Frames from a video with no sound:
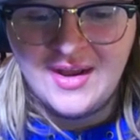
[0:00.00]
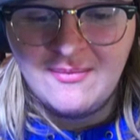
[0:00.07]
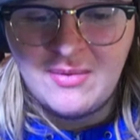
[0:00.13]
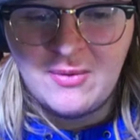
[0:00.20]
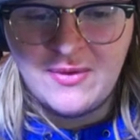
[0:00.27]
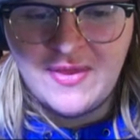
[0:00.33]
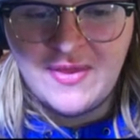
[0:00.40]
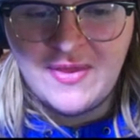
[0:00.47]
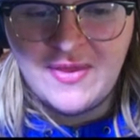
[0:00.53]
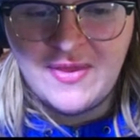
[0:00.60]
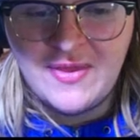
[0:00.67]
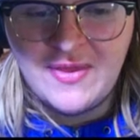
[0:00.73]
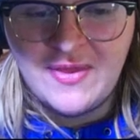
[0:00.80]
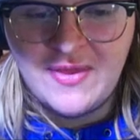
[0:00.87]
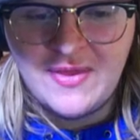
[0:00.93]
But with that being
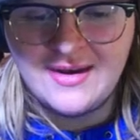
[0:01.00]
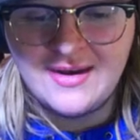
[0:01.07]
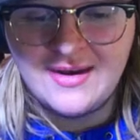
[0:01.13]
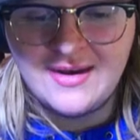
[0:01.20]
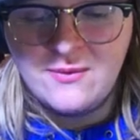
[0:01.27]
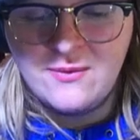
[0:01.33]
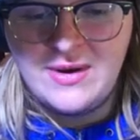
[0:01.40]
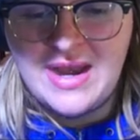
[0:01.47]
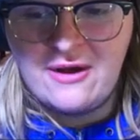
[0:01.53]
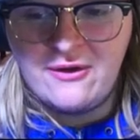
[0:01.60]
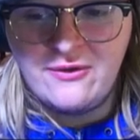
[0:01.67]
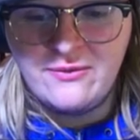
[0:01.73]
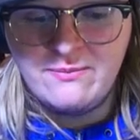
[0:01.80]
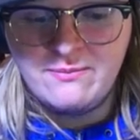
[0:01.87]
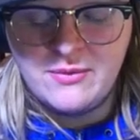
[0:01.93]
said, we
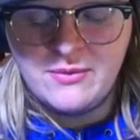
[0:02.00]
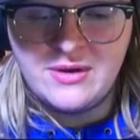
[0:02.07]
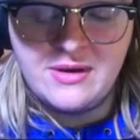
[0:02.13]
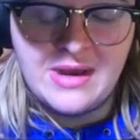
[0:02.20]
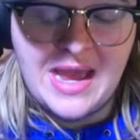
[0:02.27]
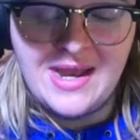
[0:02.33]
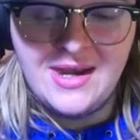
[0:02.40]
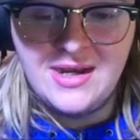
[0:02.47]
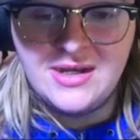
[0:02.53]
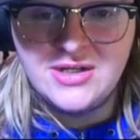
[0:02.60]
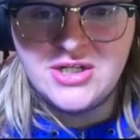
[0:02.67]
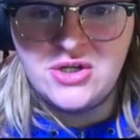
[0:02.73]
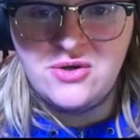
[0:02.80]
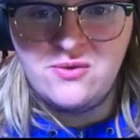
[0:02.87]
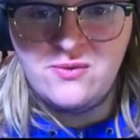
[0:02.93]
now head
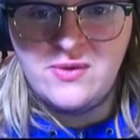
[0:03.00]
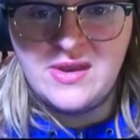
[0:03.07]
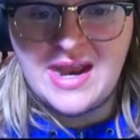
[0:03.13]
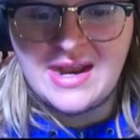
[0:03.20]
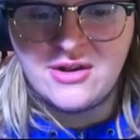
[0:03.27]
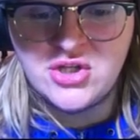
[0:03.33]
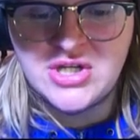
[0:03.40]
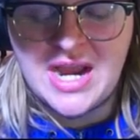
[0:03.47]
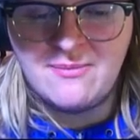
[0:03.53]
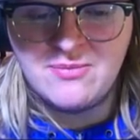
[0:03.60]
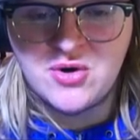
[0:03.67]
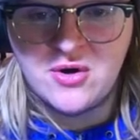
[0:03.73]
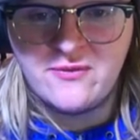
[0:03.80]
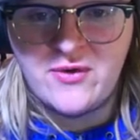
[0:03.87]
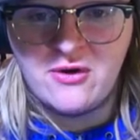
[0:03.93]
into the next
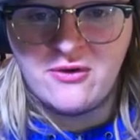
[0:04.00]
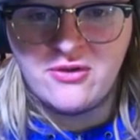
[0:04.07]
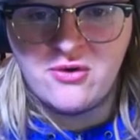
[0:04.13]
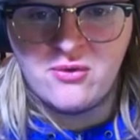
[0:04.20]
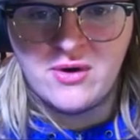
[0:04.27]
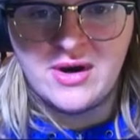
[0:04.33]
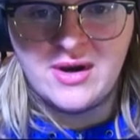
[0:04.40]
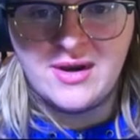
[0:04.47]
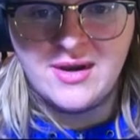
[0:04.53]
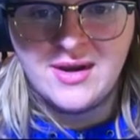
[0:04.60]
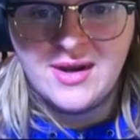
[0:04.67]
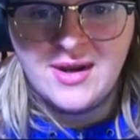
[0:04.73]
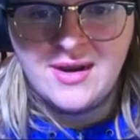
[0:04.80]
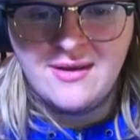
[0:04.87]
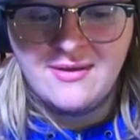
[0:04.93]
chapter of our story,
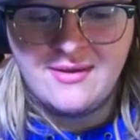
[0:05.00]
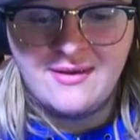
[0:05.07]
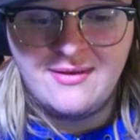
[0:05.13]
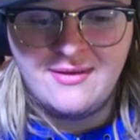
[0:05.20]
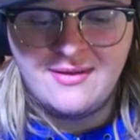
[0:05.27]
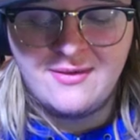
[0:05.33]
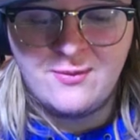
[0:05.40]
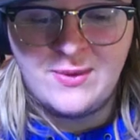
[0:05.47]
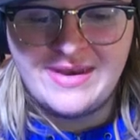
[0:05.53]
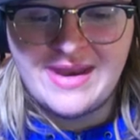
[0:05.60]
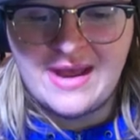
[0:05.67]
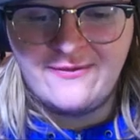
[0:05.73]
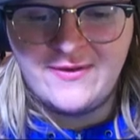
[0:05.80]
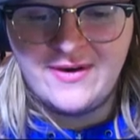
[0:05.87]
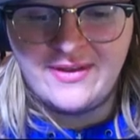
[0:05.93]
since we
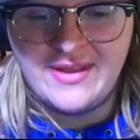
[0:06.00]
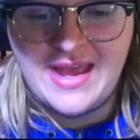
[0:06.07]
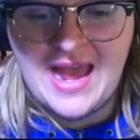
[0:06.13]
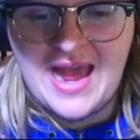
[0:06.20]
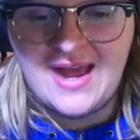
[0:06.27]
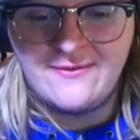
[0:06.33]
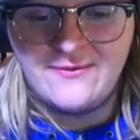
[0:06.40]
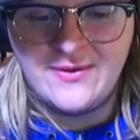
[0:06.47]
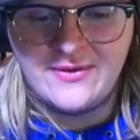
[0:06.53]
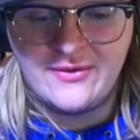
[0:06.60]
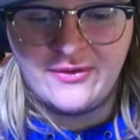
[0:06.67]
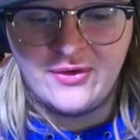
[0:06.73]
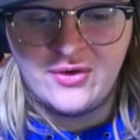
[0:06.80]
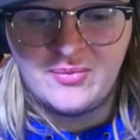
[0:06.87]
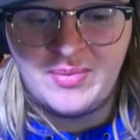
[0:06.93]
definitely have a
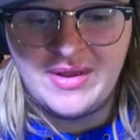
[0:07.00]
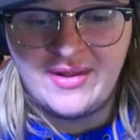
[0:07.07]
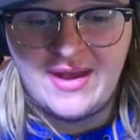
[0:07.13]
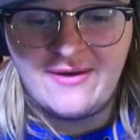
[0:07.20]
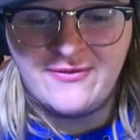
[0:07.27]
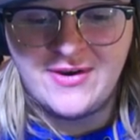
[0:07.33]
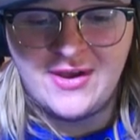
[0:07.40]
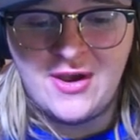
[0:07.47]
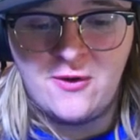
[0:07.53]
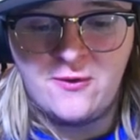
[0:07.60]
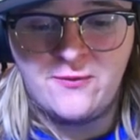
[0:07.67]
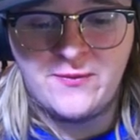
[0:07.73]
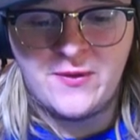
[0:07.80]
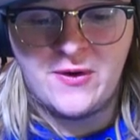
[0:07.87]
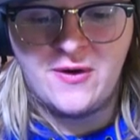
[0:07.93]
little bit left to go
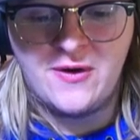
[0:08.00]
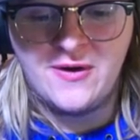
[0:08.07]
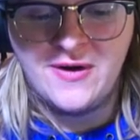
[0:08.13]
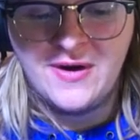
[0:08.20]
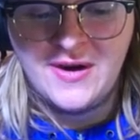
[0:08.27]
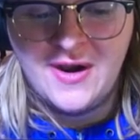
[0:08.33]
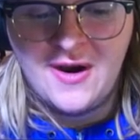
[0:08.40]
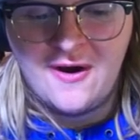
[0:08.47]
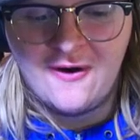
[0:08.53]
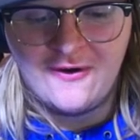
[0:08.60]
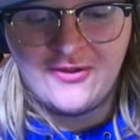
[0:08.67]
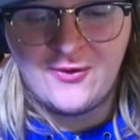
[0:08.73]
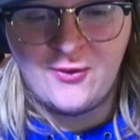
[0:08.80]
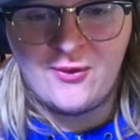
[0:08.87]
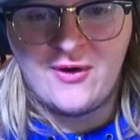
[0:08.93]
for our
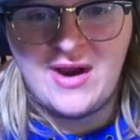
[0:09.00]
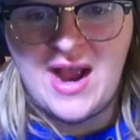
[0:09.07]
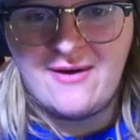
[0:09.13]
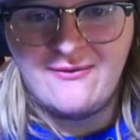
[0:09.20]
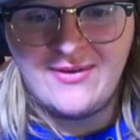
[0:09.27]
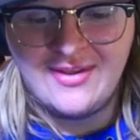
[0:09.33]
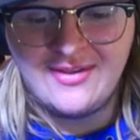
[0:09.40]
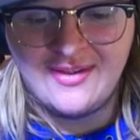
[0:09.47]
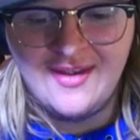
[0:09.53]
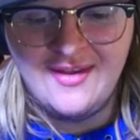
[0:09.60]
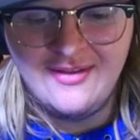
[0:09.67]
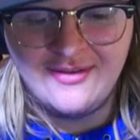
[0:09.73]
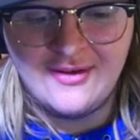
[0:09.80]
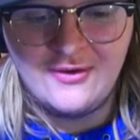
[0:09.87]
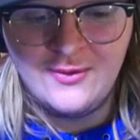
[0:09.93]
story, obviously.
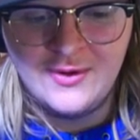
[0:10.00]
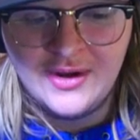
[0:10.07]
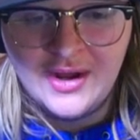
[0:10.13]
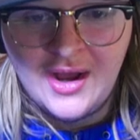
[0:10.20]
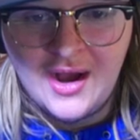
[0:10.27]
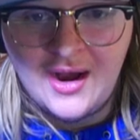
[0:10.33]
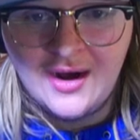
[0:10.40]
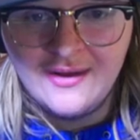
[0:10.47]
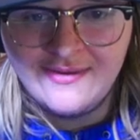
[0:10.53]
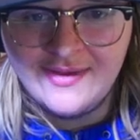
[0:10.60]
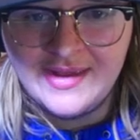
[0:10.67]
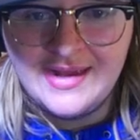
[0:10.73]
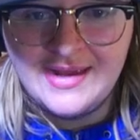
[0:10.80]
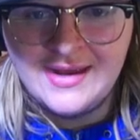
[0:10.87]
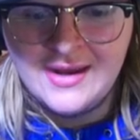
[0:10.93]
So,
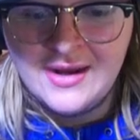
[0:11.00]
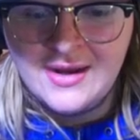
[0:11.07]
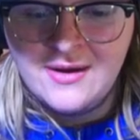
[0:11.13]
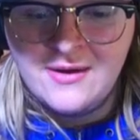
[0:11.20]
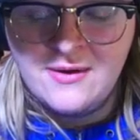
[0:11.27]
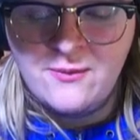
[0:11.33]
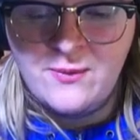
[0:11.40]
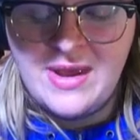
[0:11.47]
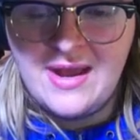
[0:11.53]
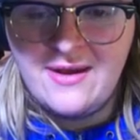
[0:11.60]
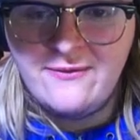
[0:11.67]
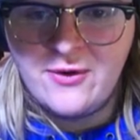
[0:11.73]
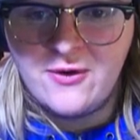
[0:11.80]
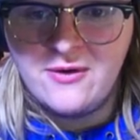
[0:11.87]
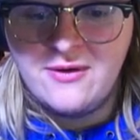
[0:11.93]
honestly, we
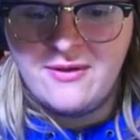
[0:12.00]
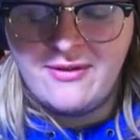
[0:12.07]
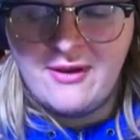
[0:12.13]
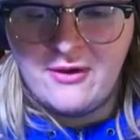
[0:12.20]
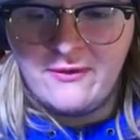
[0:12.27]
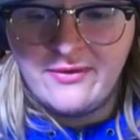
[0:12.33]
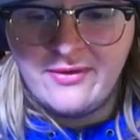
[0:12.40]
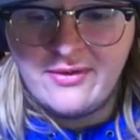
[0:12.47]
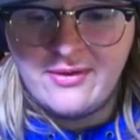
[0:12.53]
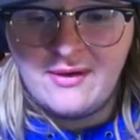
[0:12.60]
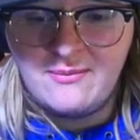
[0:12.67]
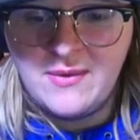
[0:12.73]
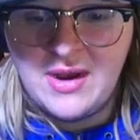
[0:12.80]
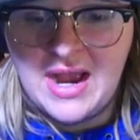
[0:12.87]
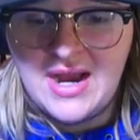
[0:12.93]
have ourselves
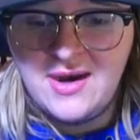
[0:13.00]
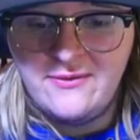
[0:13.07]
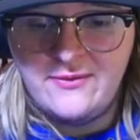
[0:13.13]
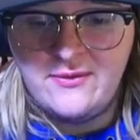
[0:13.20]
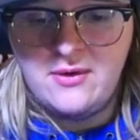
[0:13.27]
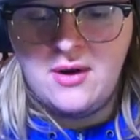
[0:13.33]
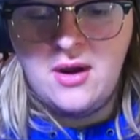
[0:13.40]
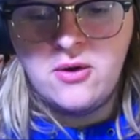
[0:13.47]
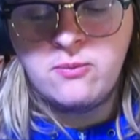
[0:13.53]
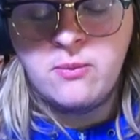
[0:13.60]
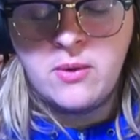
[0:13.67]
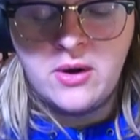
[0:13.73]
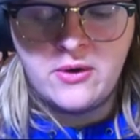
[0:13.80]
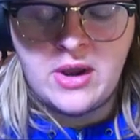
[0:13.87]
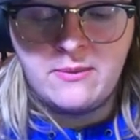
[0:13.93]
some kind of... Oh,
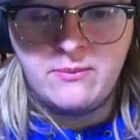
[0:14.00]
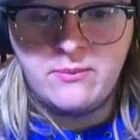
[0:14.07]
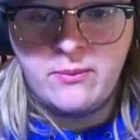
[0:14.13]
okay.